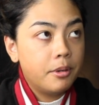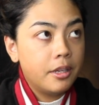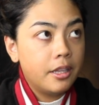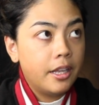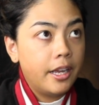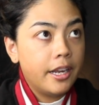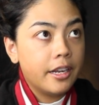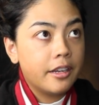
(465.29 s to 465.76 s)

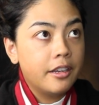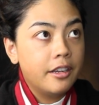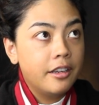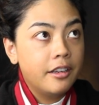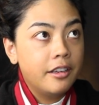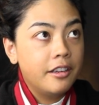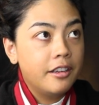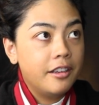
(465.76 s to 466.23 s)
but like
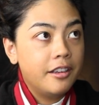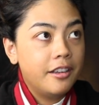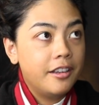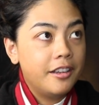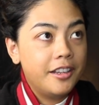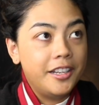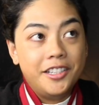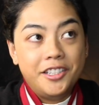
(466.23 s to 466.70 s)

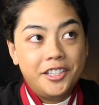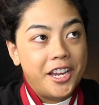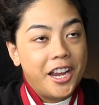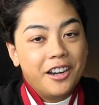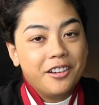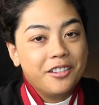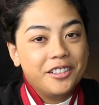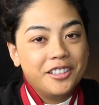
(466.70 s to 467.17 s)
in
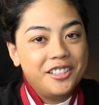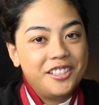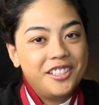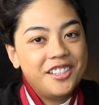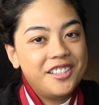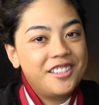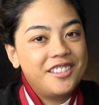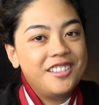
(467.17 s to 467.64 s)
general, it's
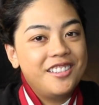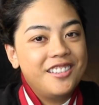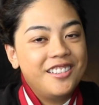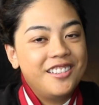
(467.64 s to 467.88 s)
just